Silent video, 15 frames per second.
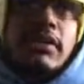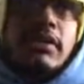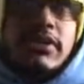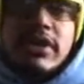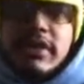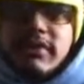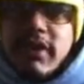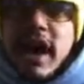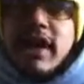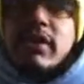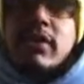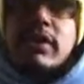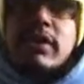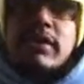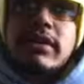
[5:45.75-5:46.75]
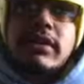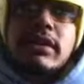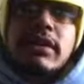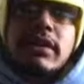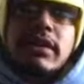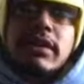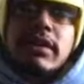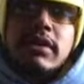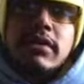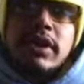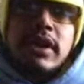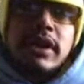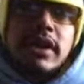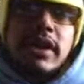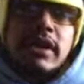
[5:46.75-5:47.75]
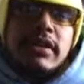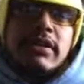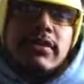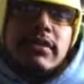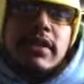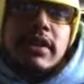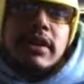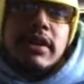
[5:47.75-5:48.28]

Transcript: with the divine order you know, and and to